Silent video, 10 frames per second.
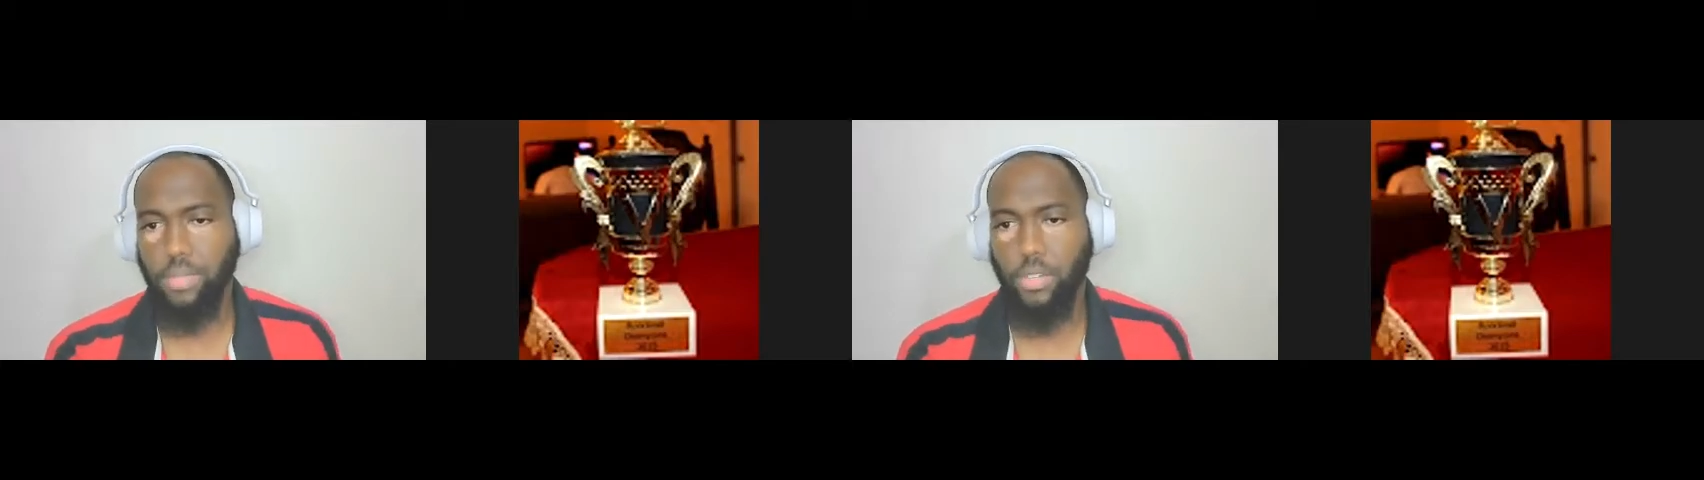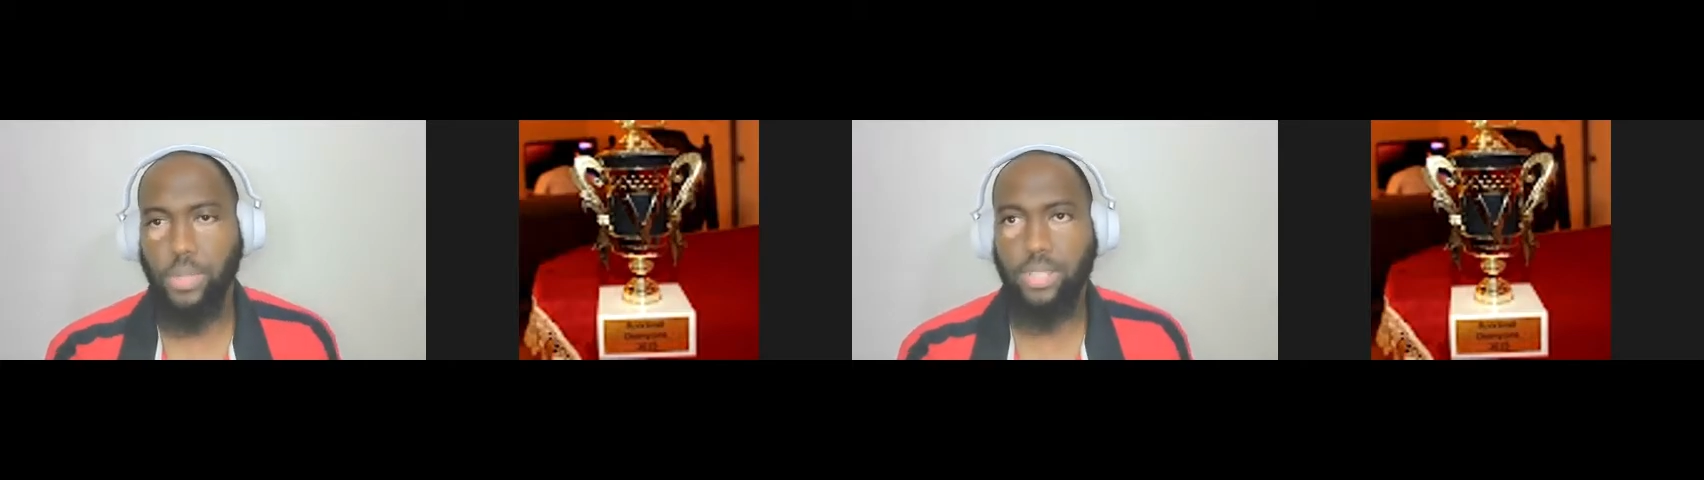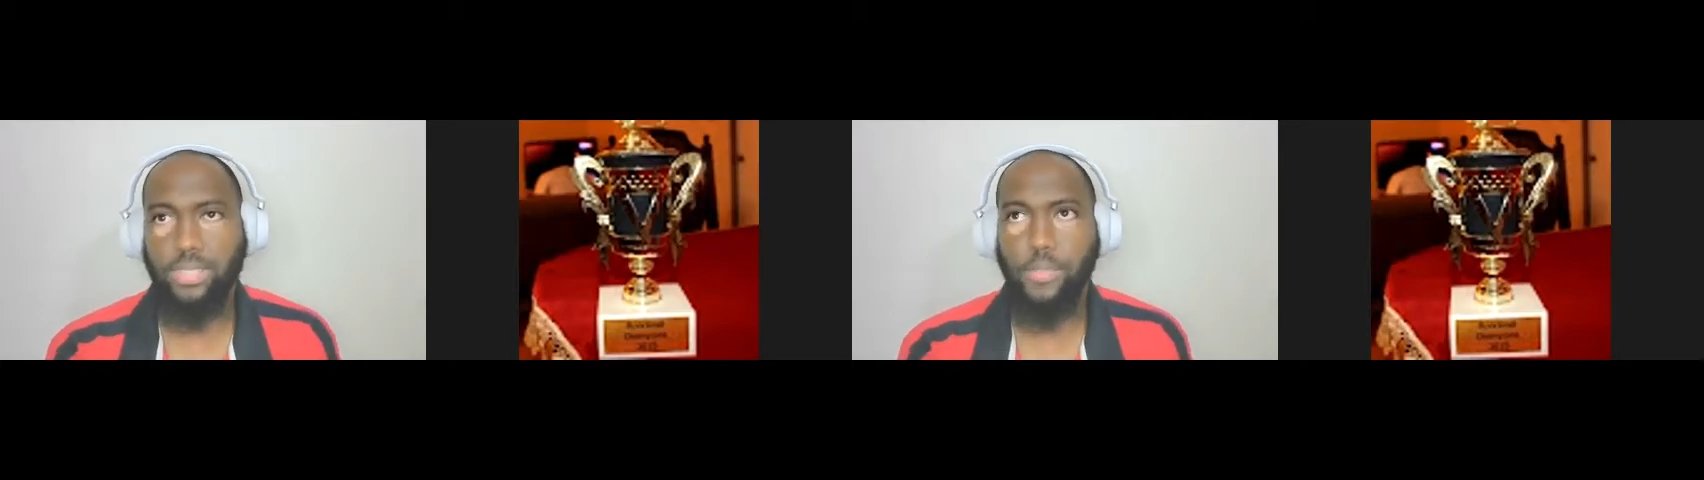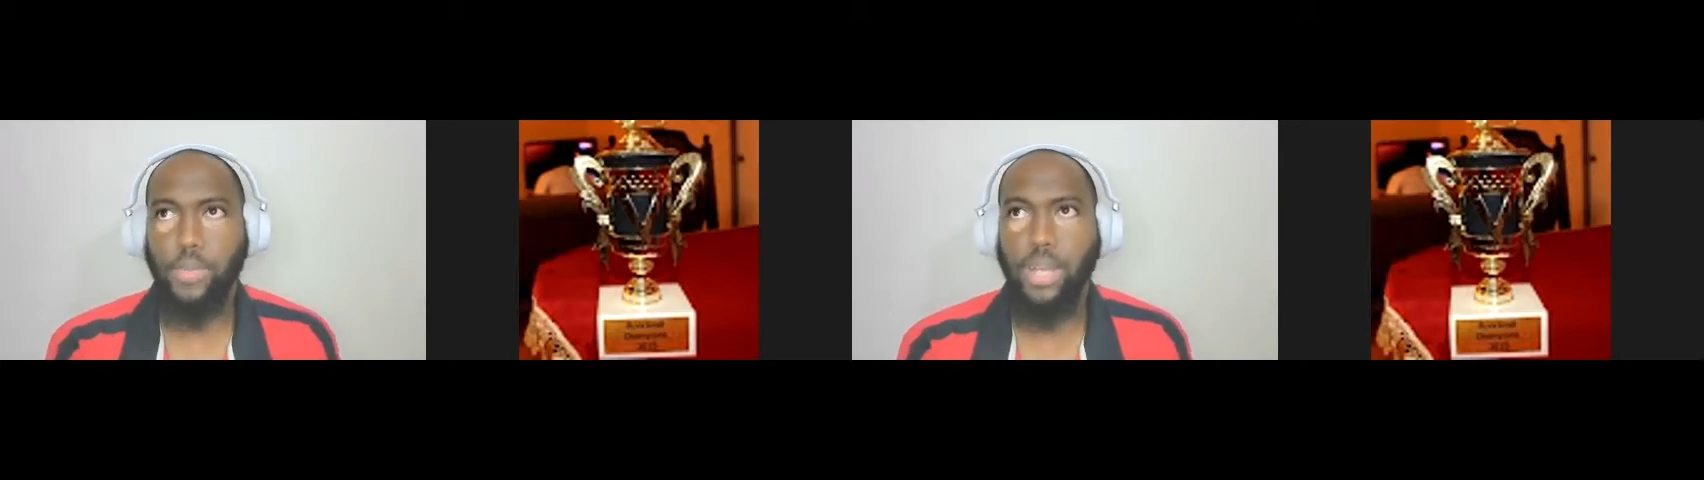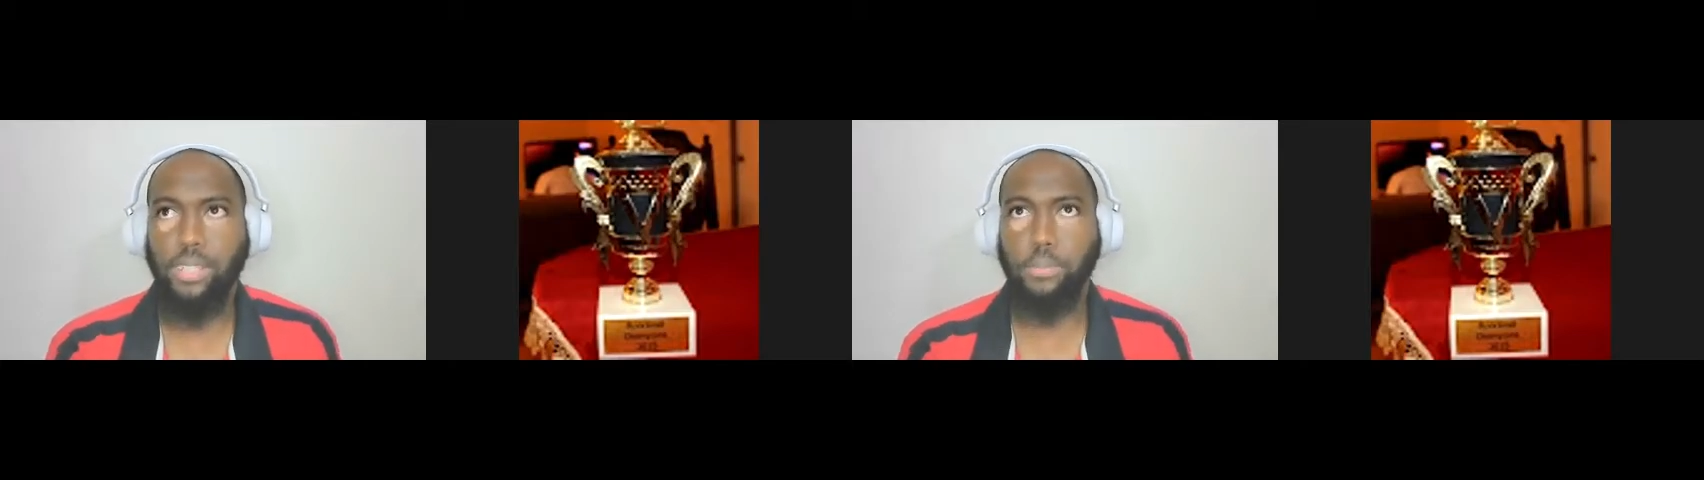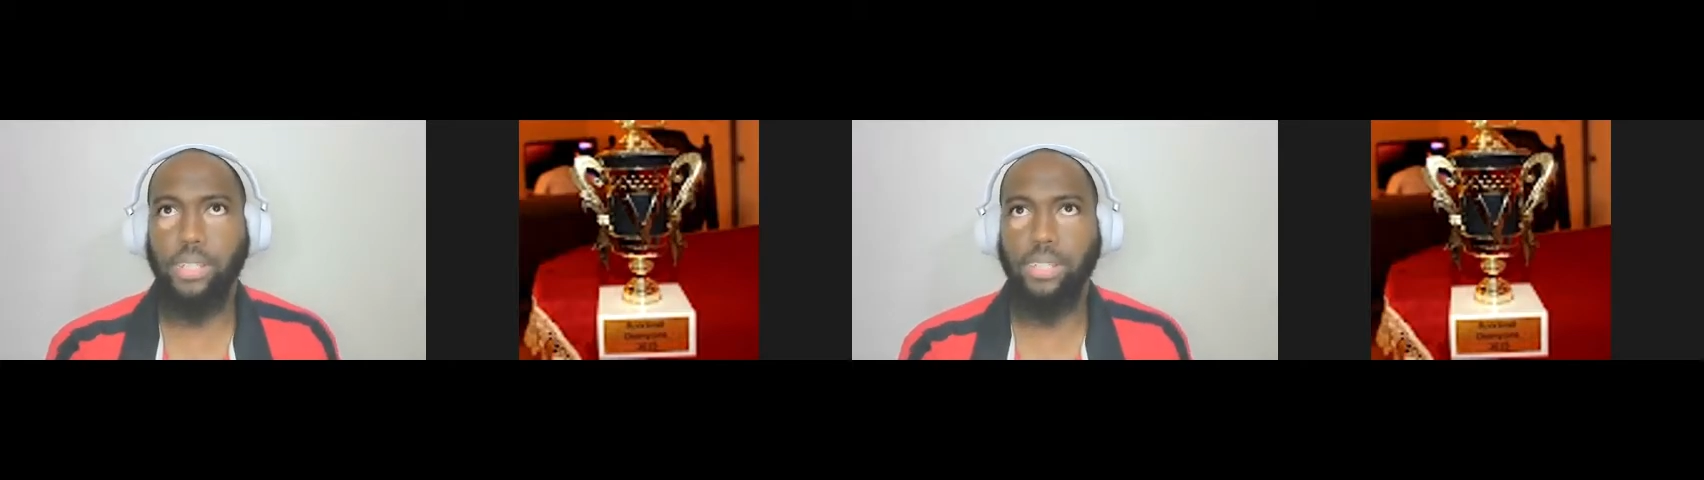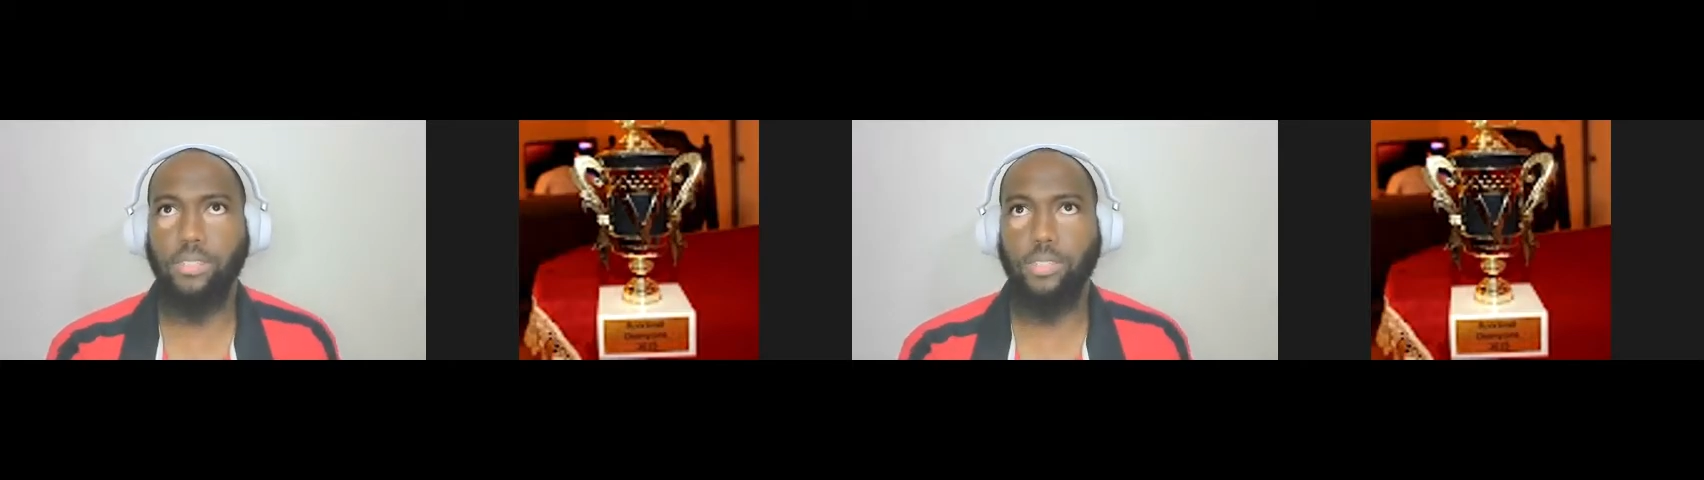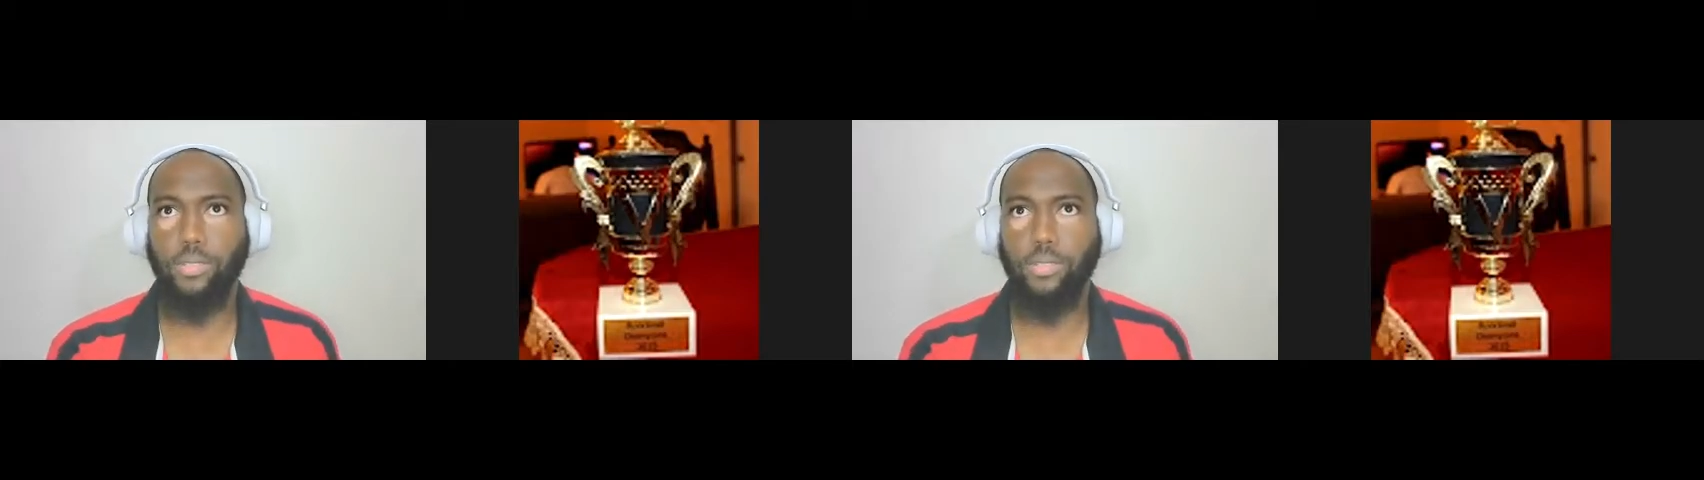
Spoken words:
It will be the same as better players.